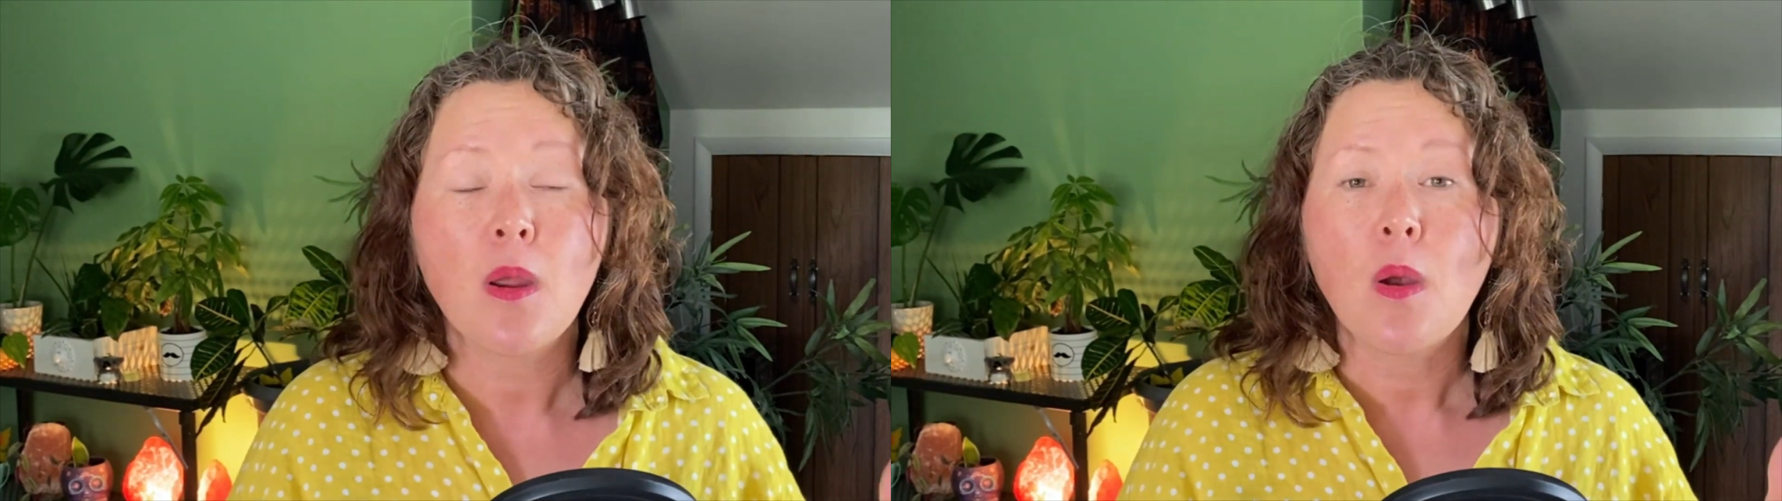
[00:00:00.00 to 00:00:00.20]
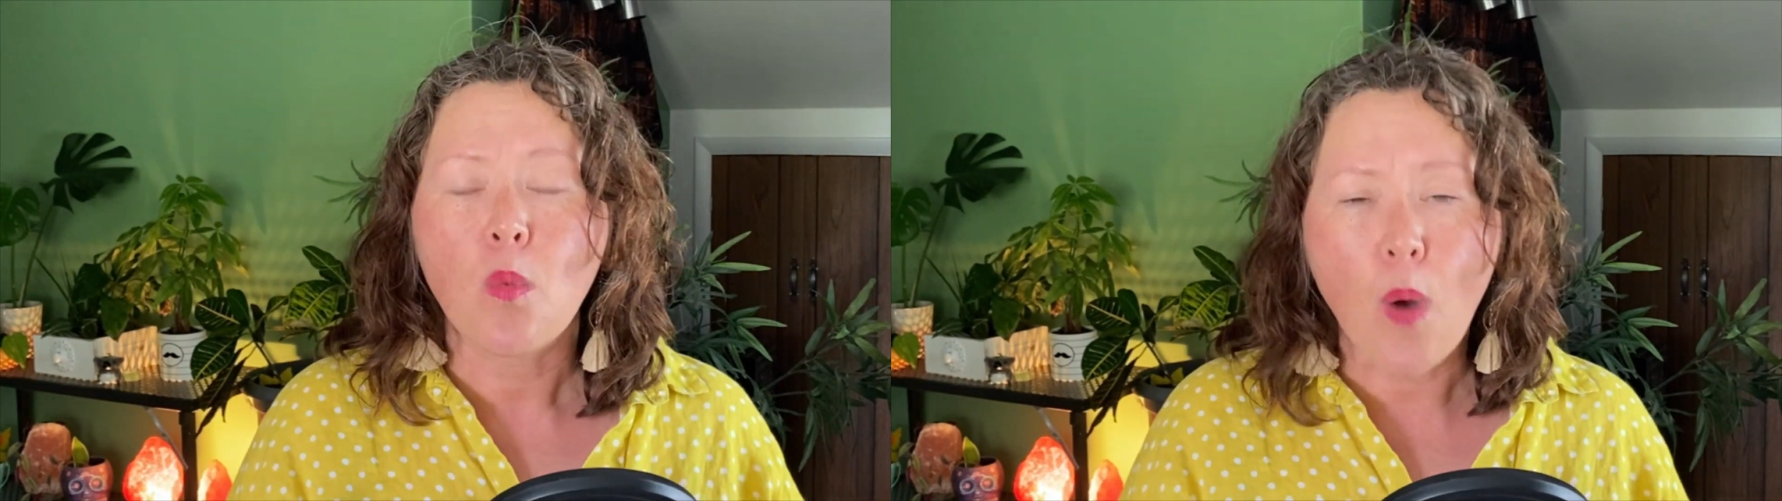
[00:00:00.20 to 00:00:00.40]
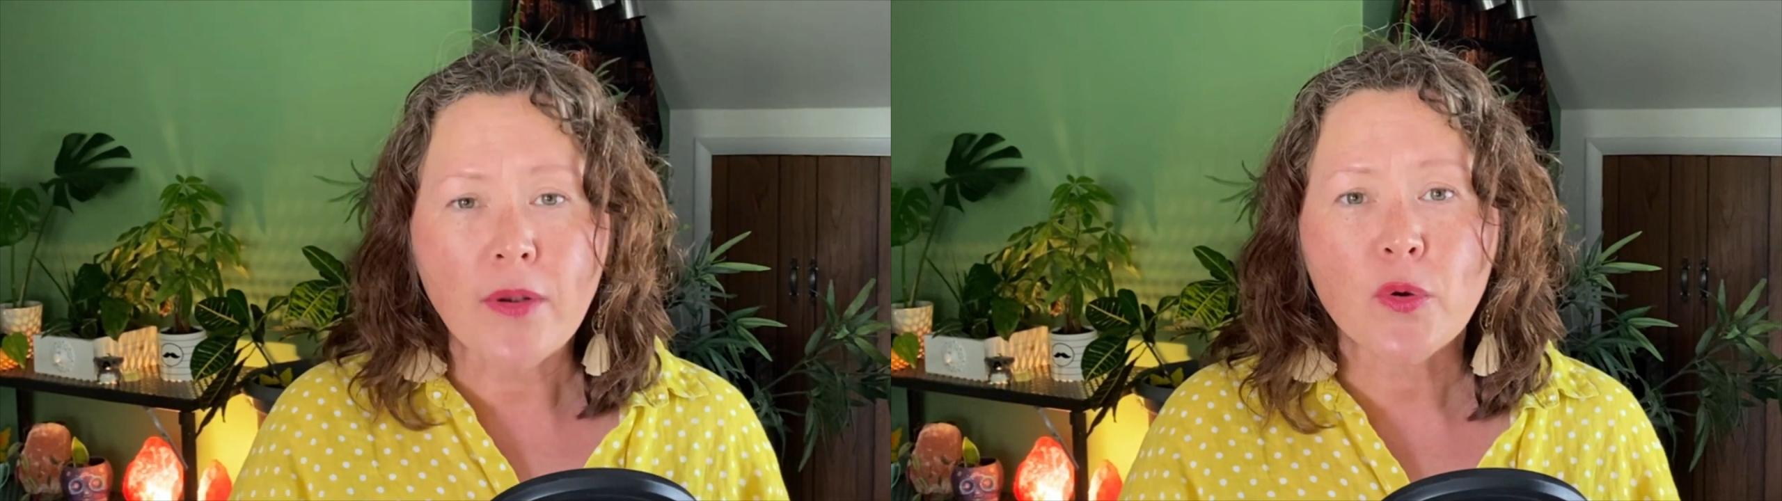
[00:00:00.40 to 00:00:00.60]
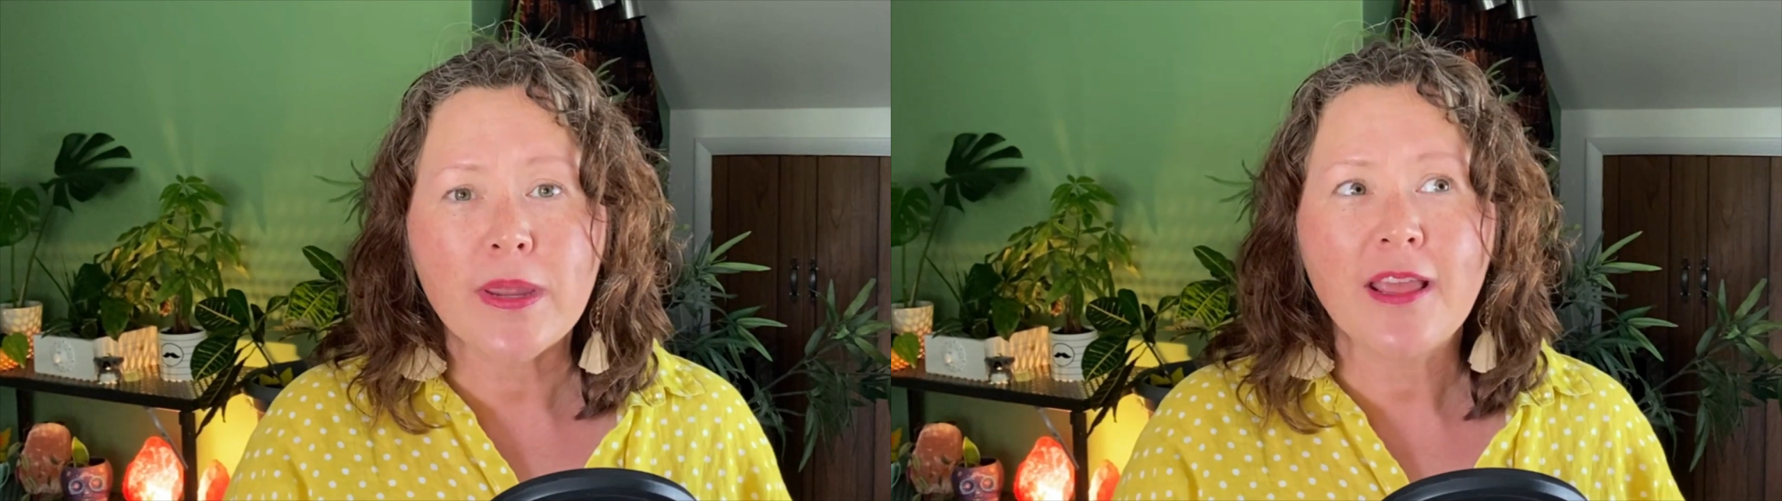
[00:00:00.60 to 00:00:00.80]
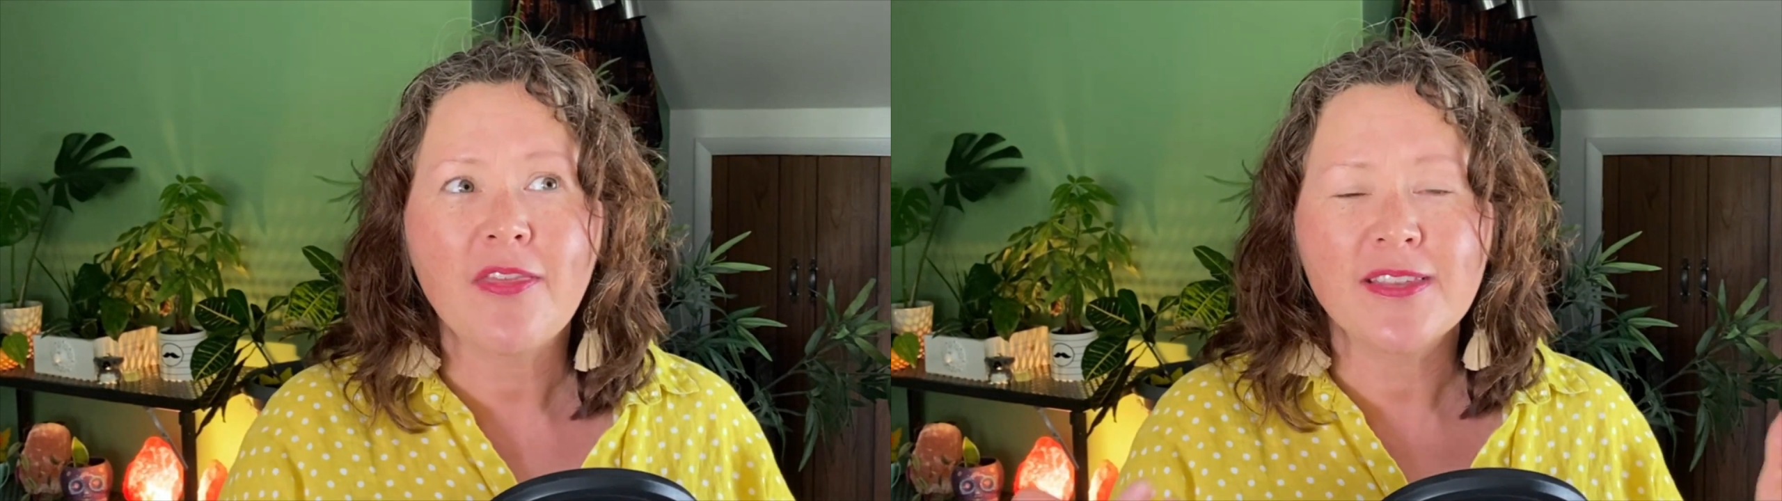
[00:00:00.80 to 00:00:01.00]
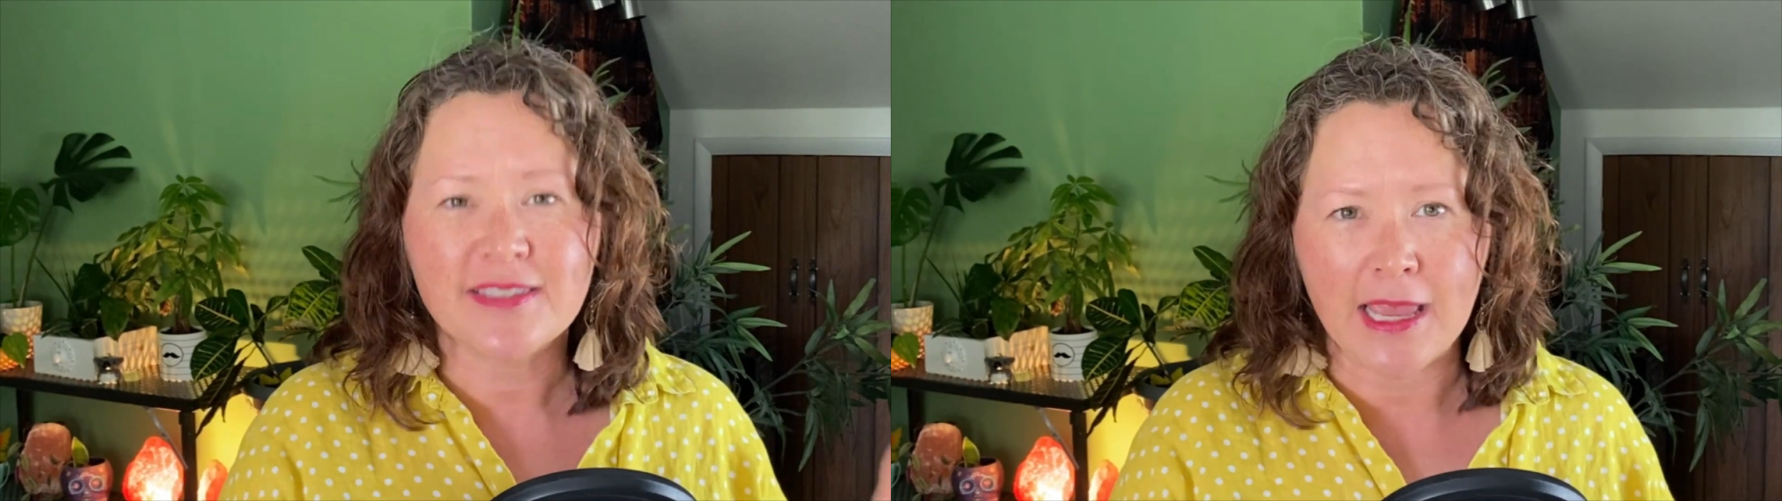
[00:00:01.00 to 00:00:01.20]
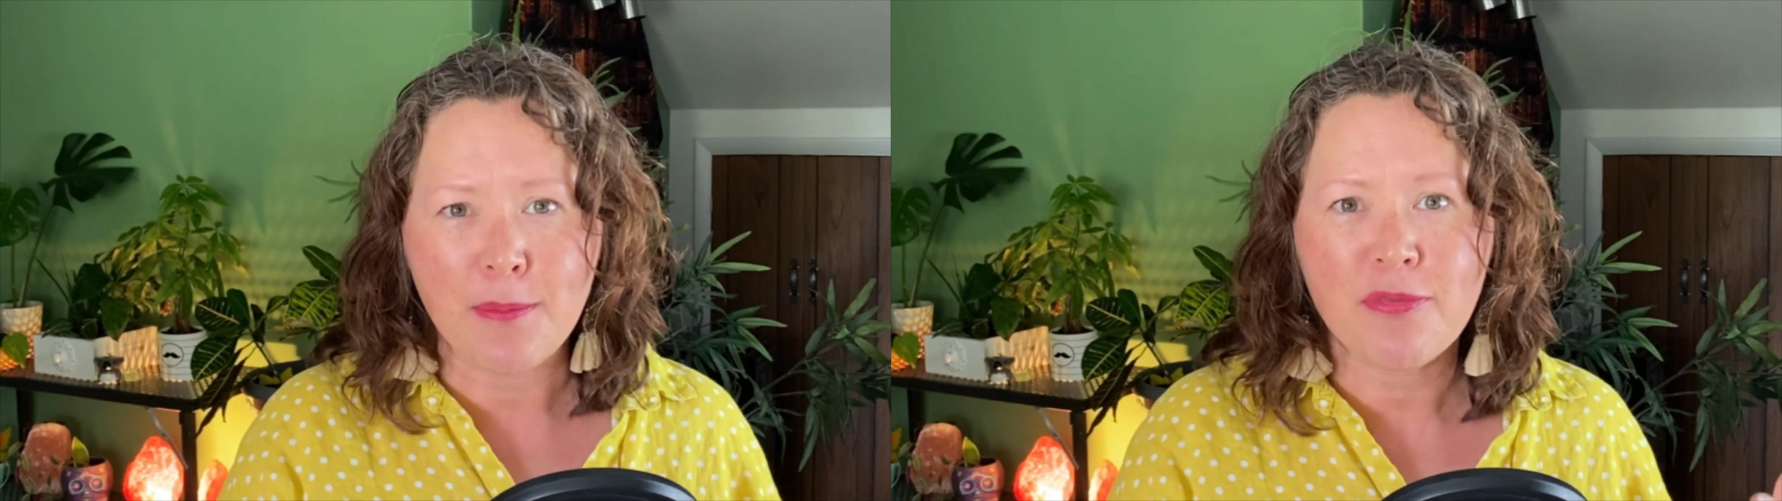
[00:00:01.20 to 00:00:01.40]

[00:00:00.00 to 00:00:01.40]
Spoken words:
wondering the same